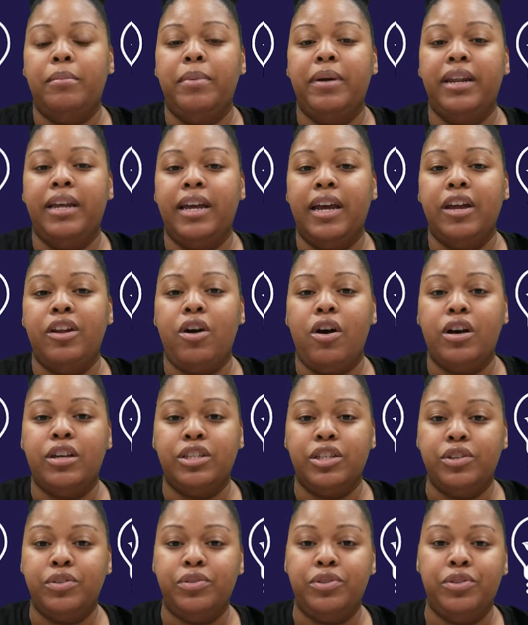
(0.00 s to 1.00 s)
but it can
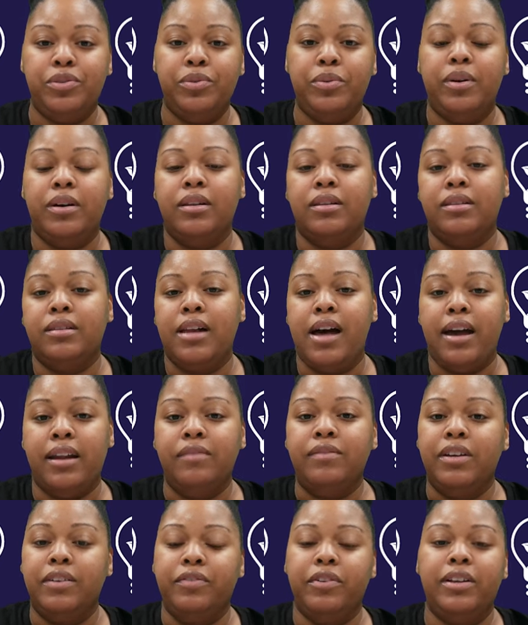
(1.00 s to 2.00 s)
also do a lot
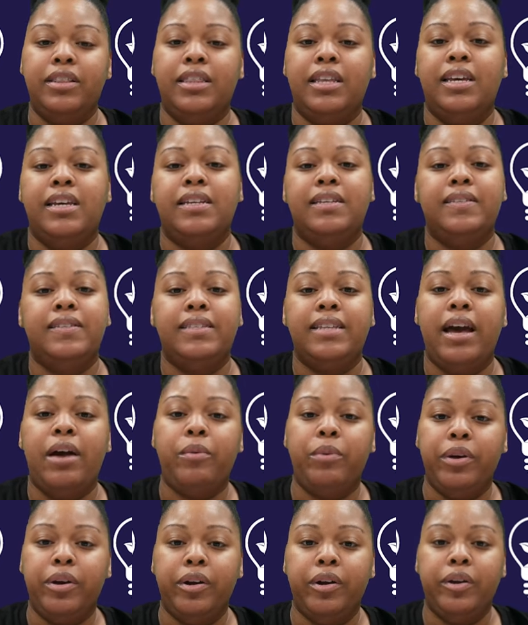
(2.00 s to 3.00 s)
of different things
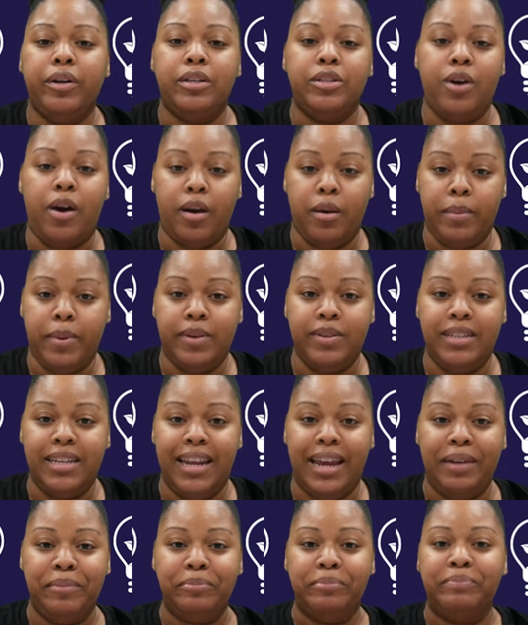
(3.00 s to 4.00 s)
that we are going to talk about
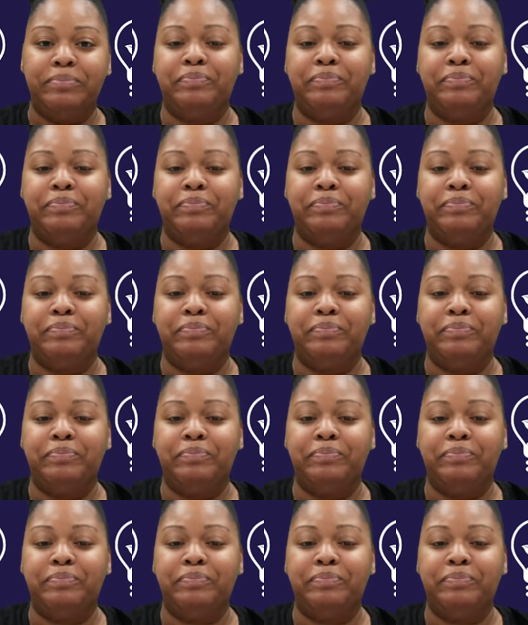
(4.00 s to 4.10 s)
today.